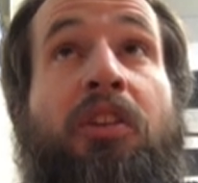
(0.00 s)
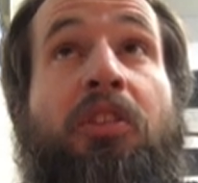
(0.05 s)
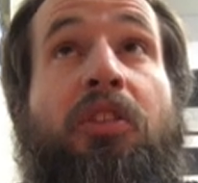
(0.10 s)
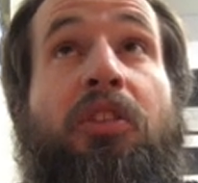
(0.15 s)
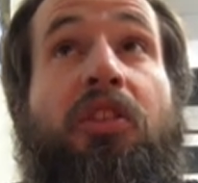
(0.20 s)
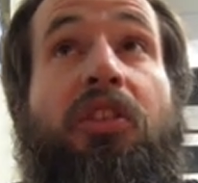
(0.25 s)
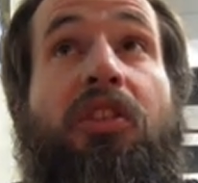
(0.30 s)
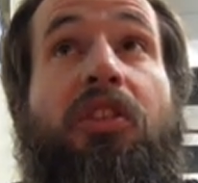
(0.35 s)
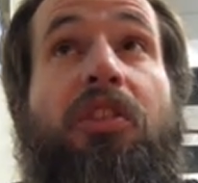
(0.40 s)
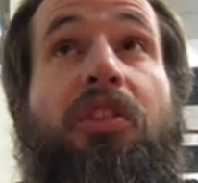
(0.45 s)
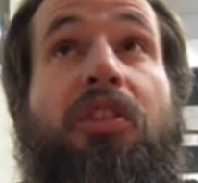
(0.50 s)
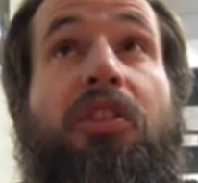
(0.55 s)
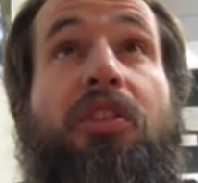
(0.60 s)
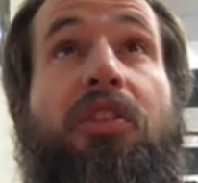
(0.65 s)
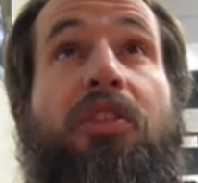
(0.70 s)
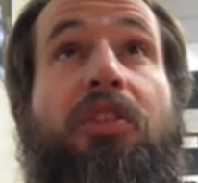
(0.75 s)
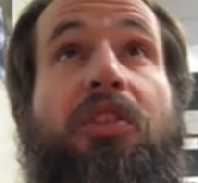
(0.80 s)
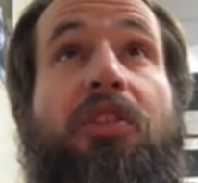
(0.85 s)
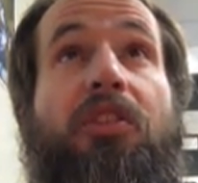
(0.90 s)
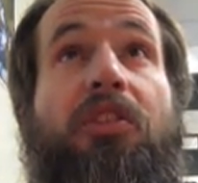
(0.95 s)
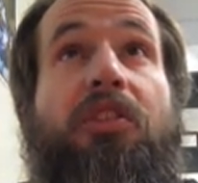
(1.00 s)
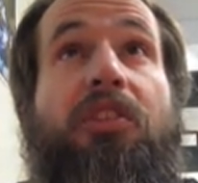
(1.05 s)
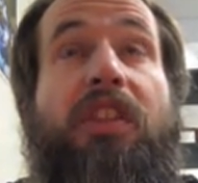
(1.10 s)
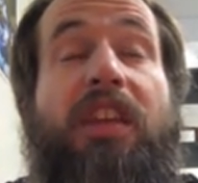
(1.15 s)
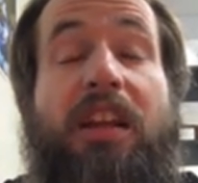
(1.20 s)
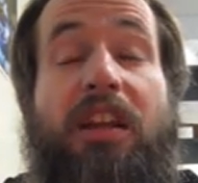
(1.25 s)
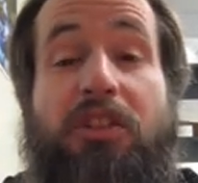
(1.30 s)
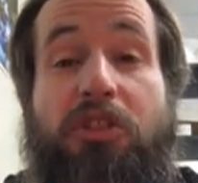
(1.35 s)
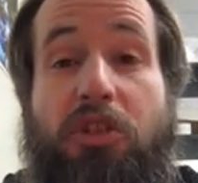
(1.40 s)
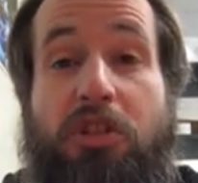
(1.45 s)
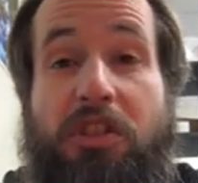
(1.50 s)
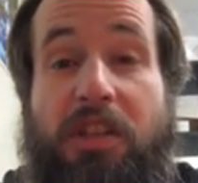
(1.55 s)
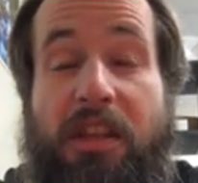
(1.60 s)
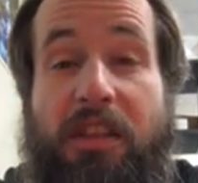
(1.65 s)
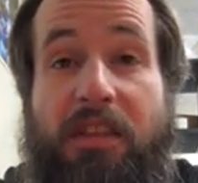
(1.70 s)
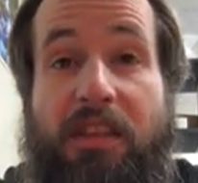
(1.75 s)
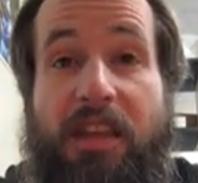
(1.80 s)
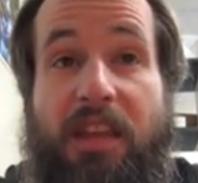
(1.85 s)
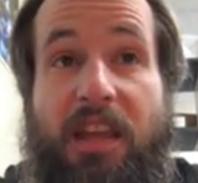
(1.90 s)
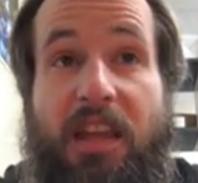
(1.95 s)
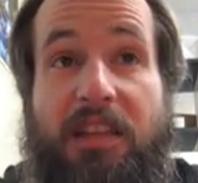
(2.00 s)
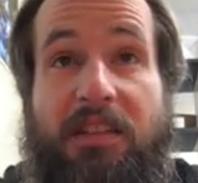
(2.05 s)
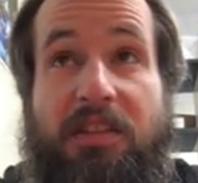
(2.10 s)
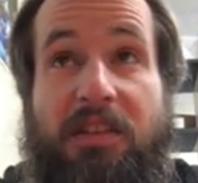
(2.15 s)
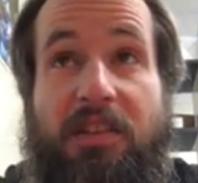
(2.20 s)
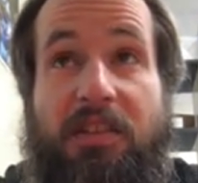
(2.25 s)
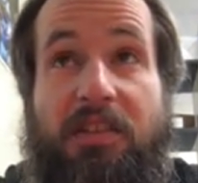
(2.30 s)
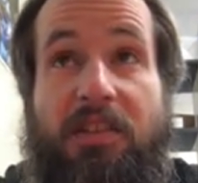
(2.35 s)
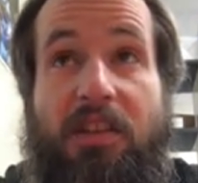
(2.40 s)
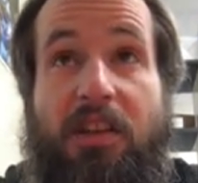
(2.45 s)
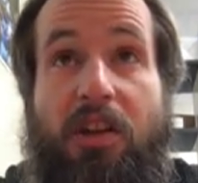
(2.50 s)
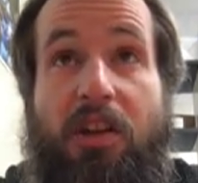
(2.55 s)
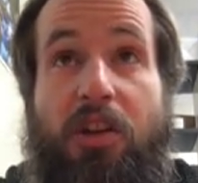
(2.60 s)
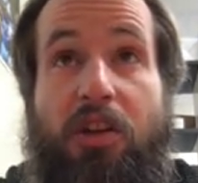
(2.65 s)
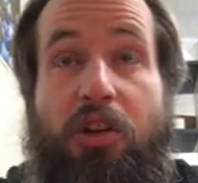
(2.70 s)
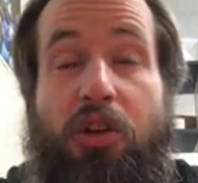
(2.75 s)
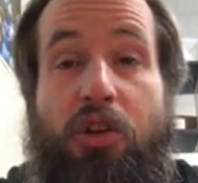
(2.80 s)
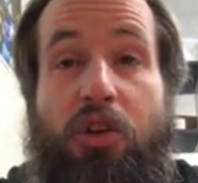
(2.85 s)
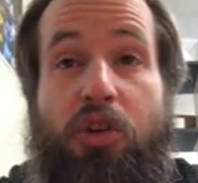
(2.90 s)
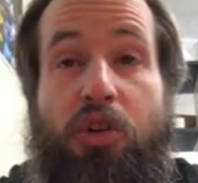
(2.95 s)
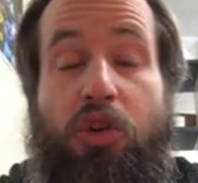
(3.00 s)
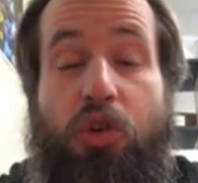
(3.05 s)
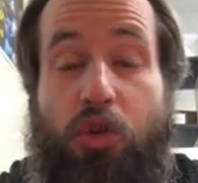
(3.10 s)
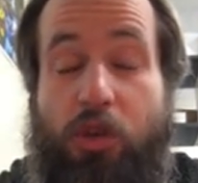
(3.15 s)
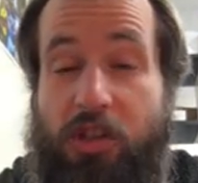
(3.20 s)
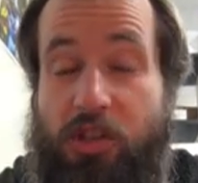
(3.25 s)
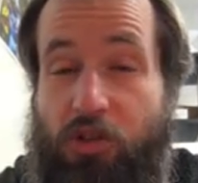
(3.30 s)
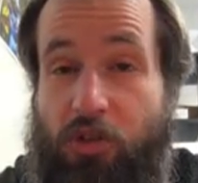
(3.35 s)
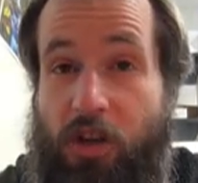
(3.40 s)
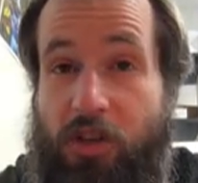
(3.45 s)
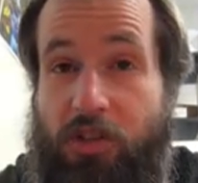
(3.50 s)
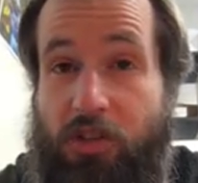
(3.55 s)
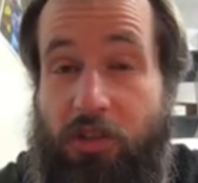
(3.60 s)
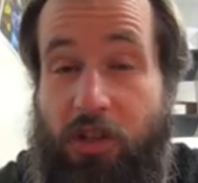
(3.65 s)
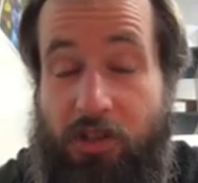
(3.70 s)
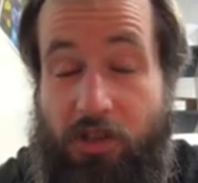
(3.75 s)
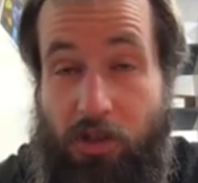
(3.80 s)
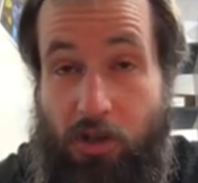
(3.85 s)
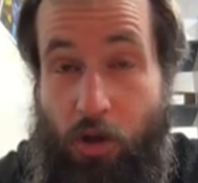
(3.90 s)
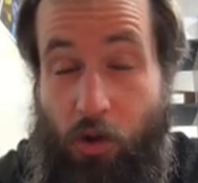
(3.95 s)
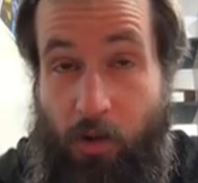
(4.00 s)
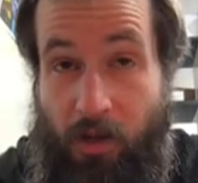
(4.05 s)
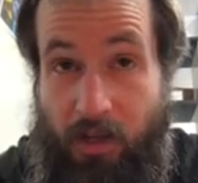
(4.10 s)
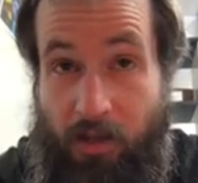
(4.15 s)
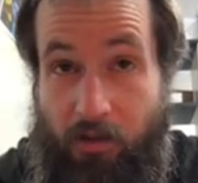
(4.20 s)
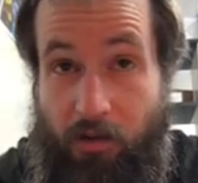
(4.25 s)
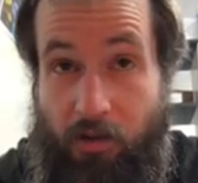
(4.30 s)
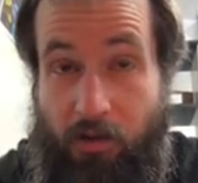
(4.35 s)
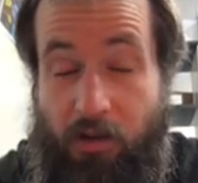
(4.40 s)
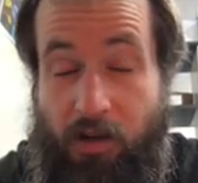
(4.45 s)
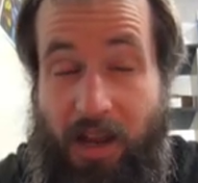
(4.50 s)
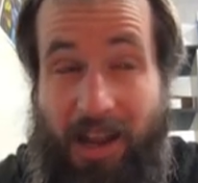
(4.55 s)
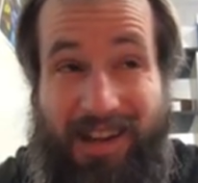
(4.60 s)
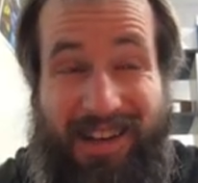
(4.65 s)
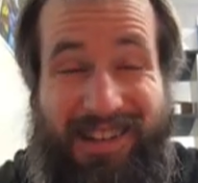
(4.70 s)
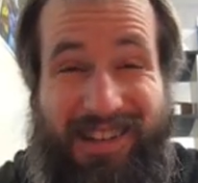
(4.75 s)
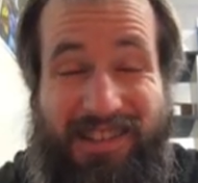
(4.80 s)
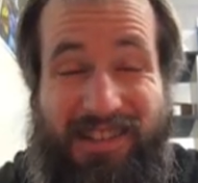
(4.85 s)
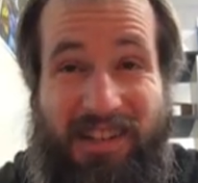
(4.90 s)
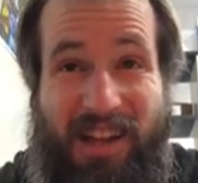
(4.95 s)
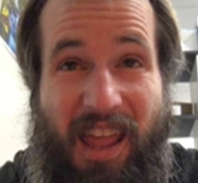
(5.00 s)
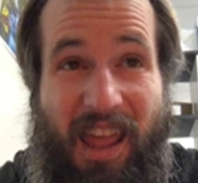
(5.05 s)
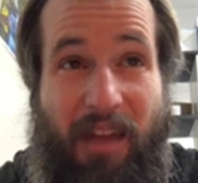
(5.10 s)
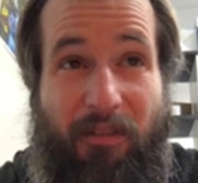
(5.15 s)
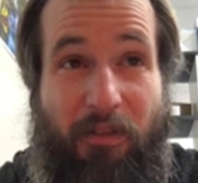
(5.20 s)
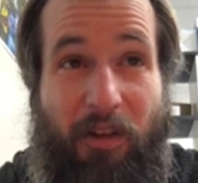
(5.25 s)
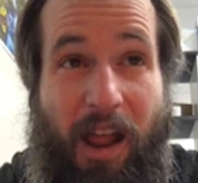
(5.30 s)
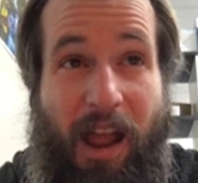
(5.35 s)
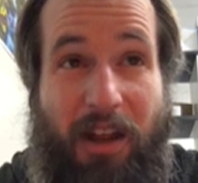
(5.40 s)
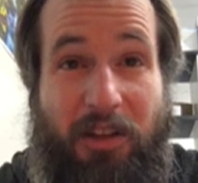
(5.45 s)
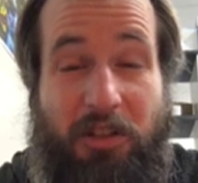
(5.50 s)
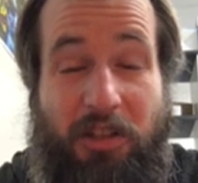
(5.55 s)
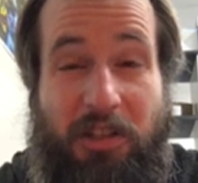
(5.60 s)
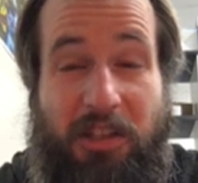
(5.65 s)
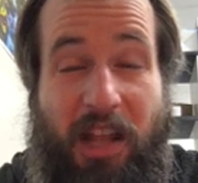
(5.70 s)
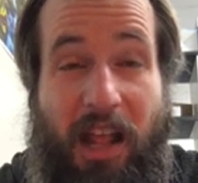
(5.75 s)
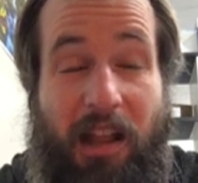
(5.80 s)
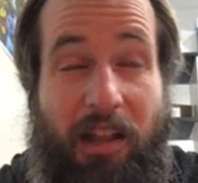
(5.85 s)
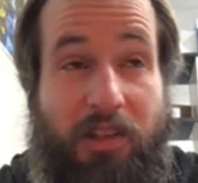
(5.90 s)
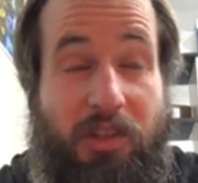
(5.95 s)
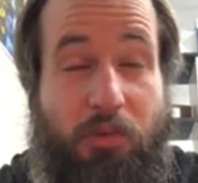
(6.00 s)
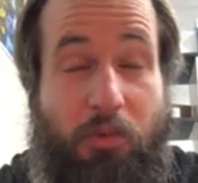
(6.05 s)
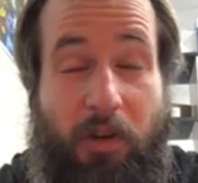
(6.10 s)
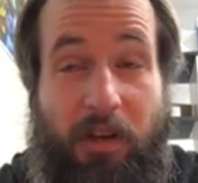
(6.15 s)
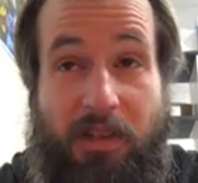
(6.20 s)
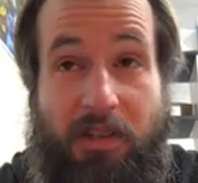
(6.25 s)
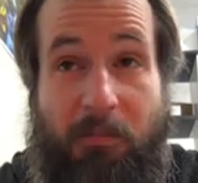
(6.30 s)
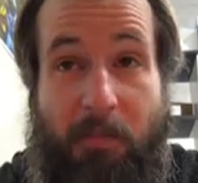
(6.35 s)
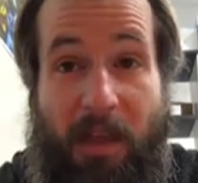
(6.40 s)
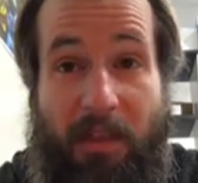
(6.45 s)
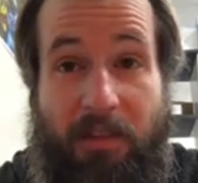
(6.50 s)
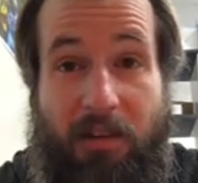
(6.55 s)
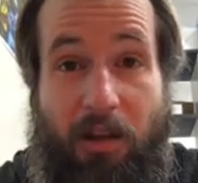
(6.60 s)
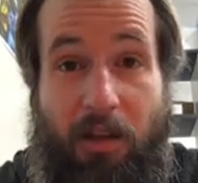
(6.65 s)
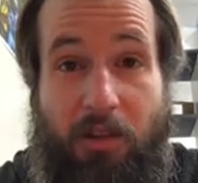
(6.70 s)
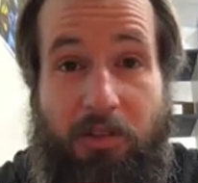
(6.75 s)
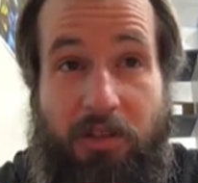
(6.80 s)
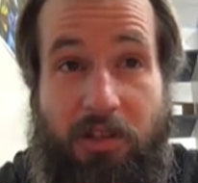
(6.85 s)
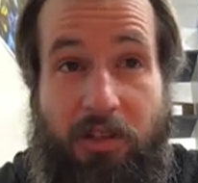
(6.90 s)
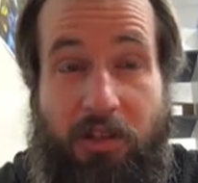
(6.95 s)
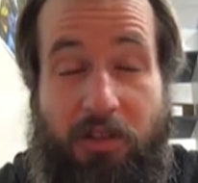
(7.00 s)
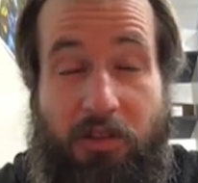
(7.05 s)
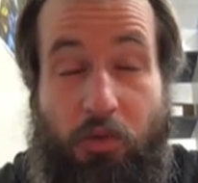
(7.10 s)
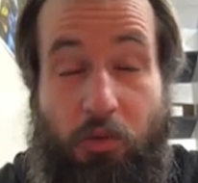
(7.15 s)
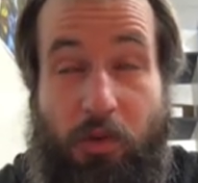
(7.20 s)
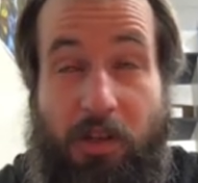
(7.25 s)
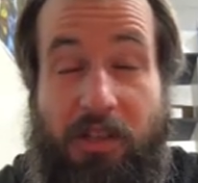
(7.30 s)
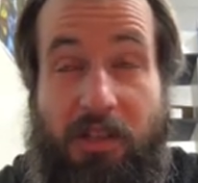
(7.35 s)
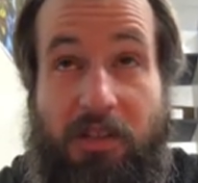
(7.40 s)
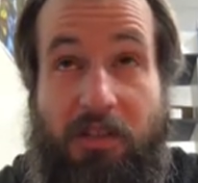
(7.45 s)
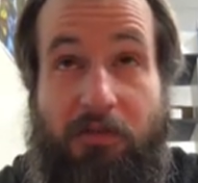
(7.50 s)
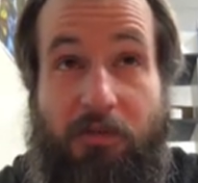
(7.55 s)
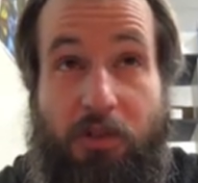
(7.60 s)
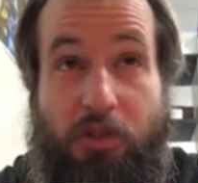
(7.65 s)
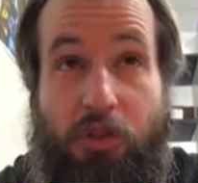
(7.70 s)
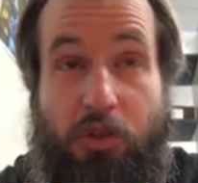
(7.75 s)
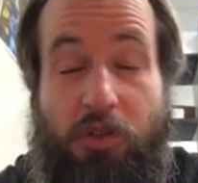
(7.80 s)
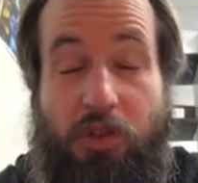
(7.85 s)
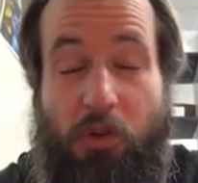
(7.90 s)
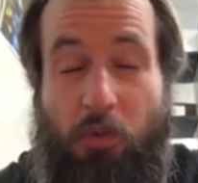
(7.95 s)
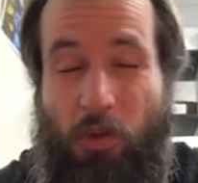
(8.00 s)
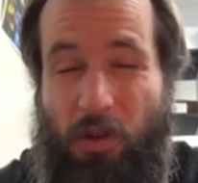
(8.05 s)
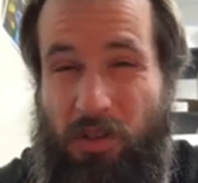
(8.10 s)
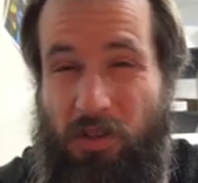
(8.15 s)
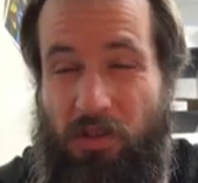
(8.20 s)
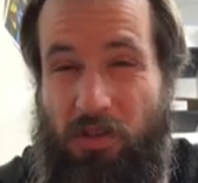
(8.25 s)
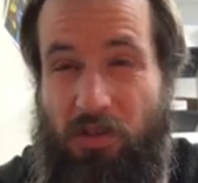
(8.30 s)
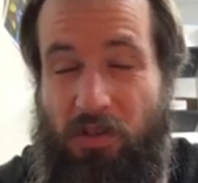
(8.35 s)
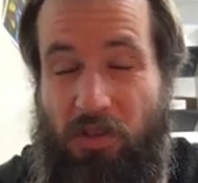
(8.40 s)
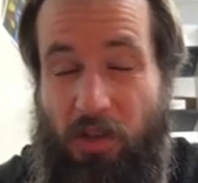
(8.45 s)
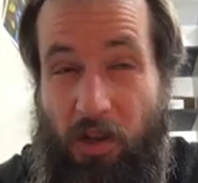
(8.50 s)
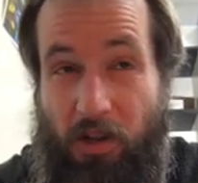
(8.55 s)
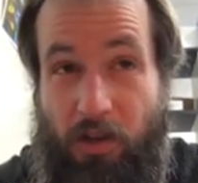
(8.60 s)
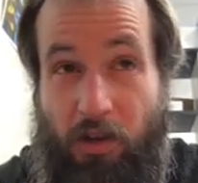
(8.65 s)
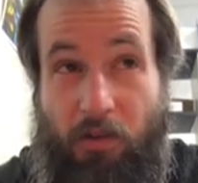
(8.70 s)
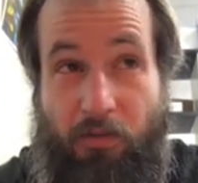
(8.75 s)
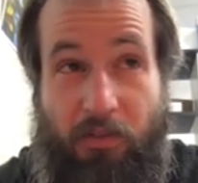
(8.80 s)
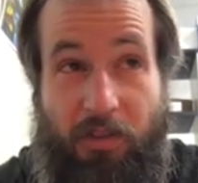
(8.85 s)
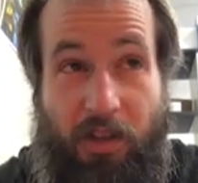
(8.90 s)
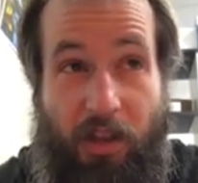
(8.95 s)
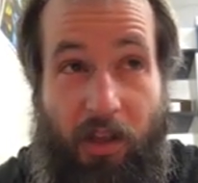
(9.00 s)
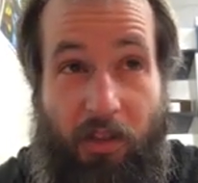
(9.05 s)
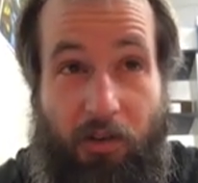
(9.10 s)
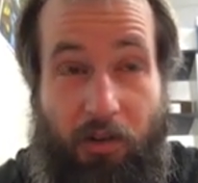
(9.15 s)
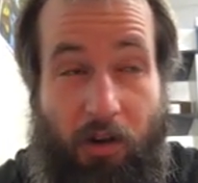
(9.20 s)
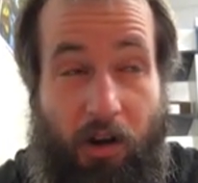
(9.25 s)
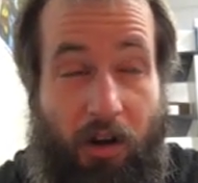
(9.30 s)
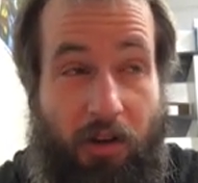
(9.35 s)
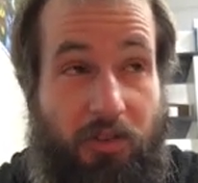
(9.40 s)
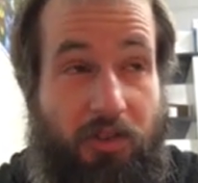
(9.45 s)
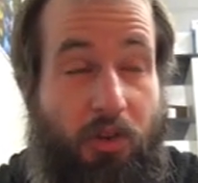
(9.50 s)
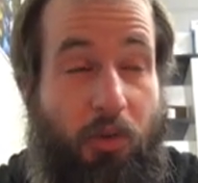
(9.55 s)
the interesting thing is Chris Kresser doesn't know either, and he doesn't ever actually tell us what his methodology and his reasons for choosing one study over the other are.